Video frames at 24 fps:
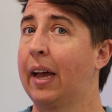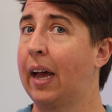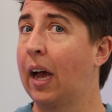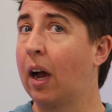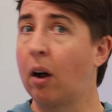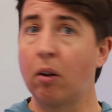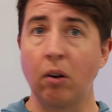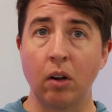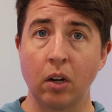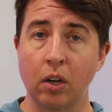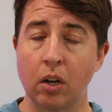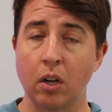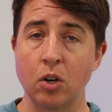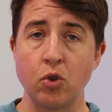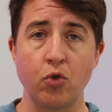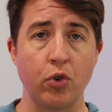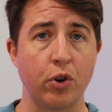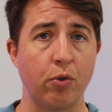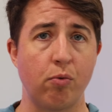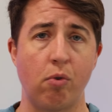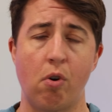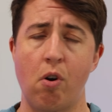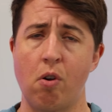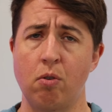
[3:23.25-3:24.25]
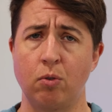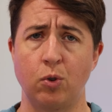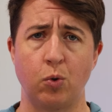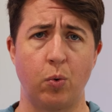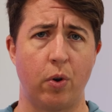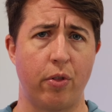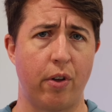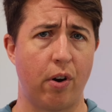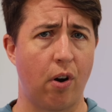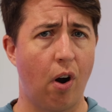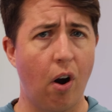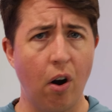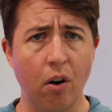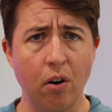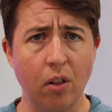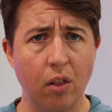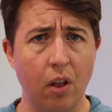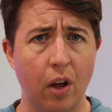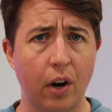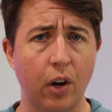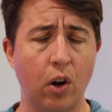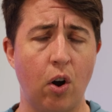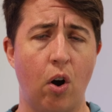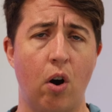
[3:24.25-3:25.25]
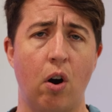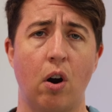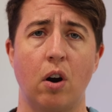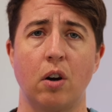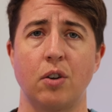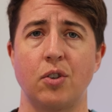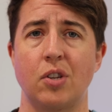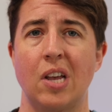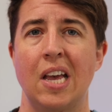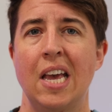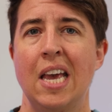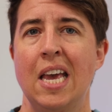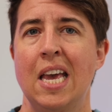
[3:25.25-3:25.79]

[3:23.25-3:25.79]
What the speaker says: out on country roads where there aren't a lot of cars.